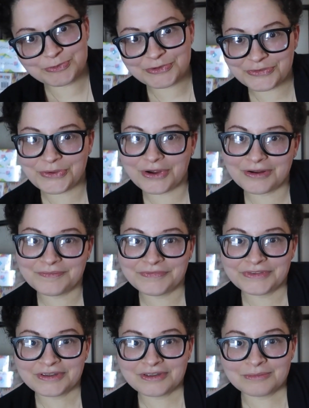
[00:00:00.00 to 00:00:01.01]
before
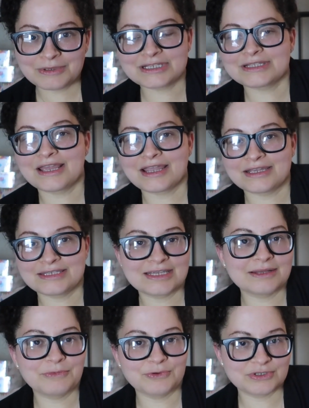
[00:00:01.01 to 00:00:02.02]
because, like I
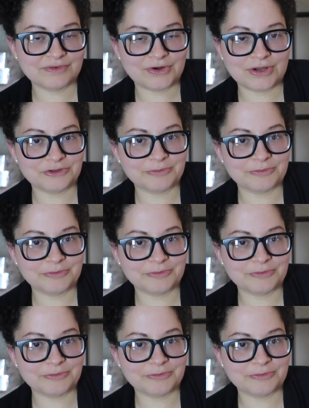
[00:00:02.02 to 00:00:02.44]
said, most of our other